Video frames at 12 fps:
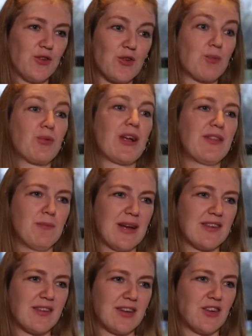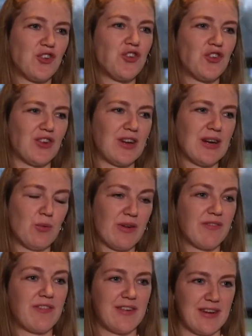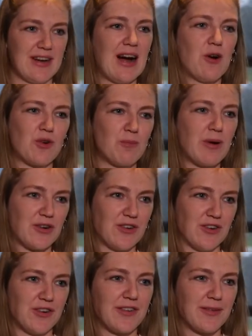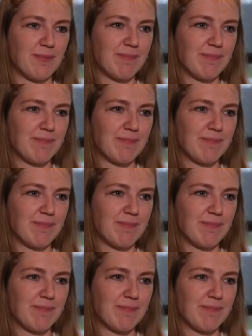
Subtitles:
to spread the message with our partners.